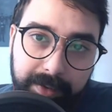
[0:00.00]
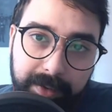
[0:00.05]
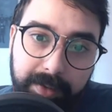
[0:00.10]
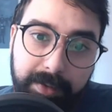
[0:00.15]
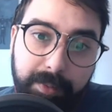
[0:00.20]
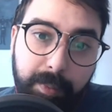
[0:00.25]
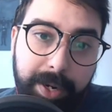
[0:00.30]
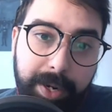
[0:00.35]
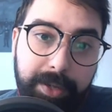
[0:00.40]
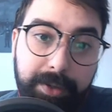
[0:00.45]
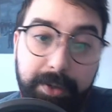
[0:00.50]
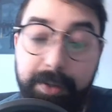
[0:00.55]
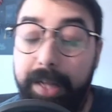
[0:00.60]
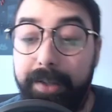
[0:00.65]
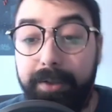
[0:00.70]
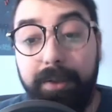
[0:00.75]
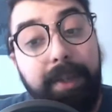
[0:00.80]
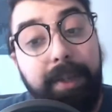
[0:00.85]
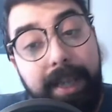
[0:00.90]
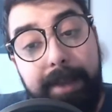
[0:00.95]
as a way to do that
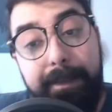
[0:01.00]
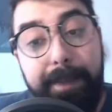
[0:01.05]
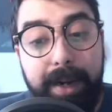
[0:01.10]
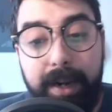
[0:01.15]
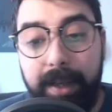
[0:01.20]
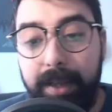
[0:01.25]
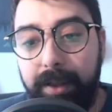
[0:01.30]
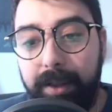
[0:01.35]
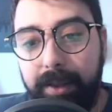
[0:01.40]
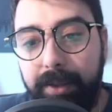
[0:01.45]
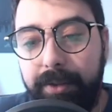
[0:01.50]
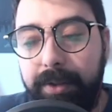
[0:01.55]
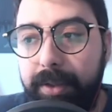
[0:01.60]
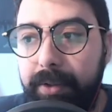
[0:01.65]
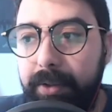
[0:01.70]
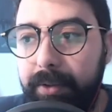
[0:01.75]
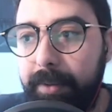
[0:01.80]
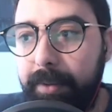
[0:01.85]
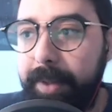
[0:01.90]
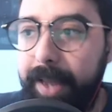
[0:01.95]
so keep an so this
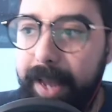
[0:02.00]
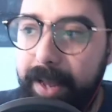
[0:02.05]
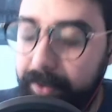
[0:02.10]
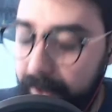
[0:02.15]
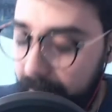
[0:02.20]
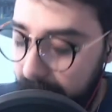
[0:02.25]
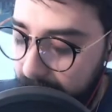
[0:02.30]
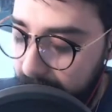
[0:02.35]
is something else